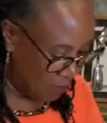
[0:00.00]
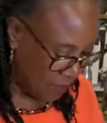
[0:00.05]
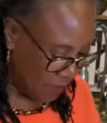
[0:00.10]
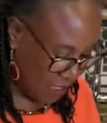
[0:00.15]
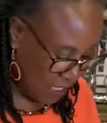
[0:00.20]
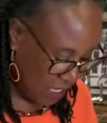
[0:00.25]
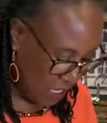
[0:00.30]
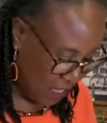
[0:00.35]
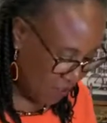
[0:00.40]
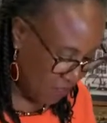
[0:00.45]

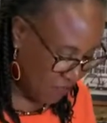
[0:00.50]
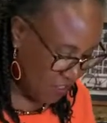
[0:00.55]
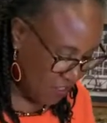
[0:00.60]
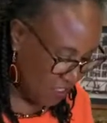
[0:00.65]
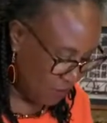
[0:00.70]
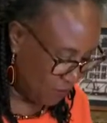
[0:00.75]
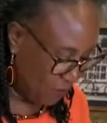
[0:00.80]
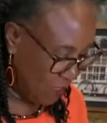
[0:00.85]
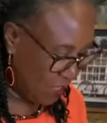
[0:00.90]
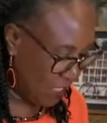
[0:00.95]
take this
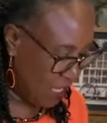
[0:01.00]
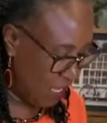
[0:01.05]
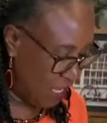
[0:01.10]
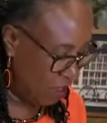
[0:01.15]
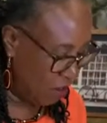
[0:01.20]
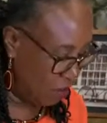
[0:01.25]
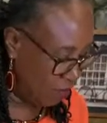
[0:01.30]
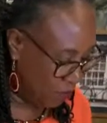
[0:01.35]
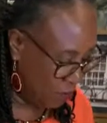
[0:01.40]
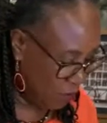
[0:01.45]

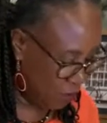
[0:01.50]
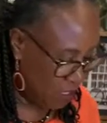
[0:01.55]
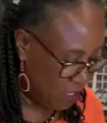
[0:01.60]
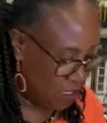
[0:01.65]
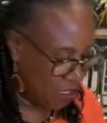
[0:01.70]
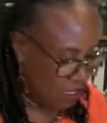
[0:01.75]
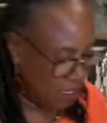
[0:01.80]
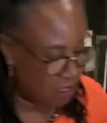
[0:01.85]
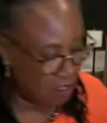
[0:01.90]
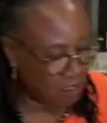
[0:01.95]
potato, put it in the